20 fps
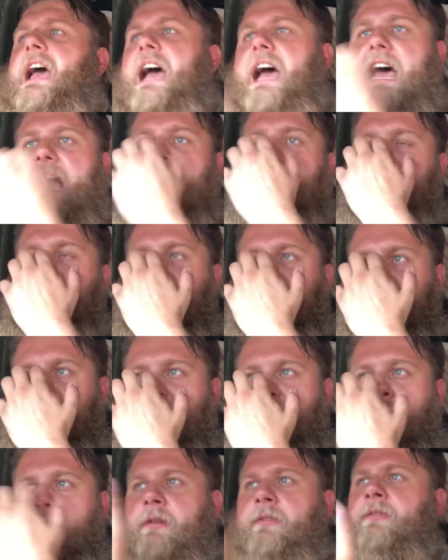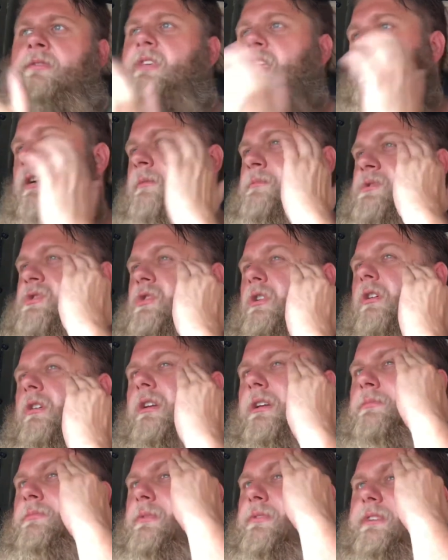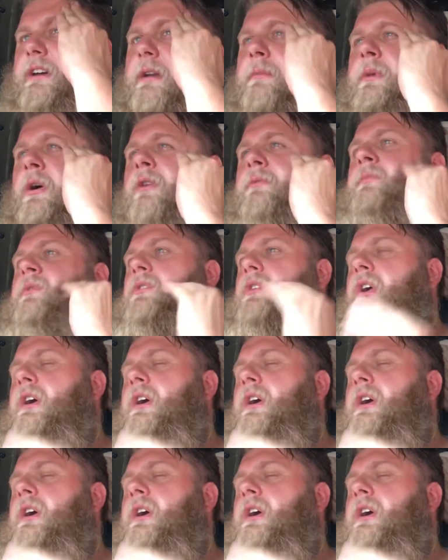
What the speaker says: And that's one thing I'm struggling with at the moment.